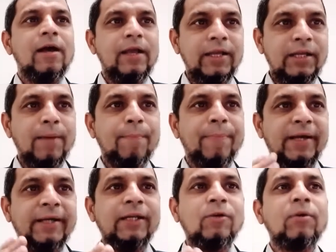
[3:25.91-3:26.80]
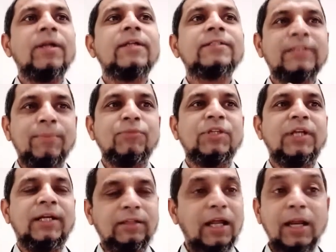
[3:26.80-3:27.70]
in a particular
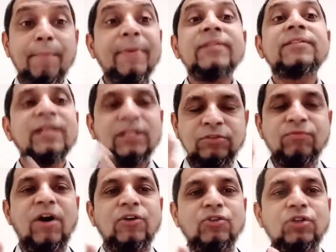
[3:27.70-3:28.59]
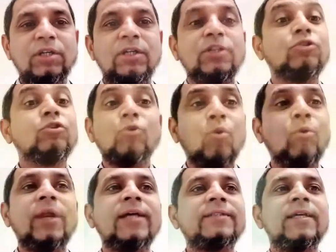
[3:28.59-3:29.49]
subject. The number six function is
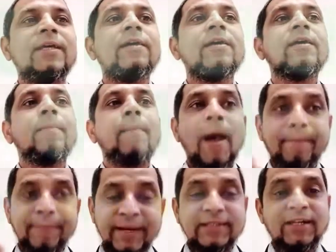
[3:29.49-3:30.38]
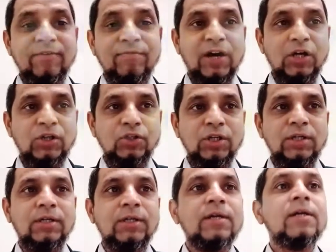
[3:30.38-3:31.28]
known as a appraisal function.
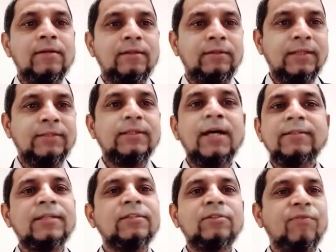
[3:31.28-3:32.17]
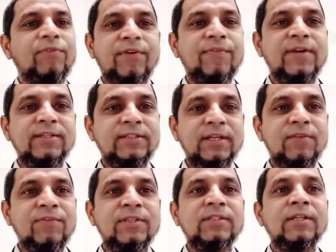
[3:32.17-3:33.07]
The success of reference
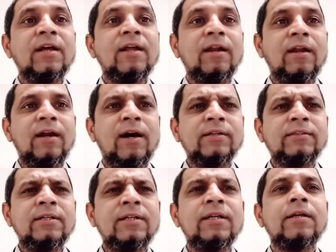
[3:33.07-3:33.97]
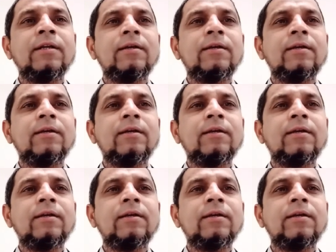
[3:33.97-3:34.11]
service largely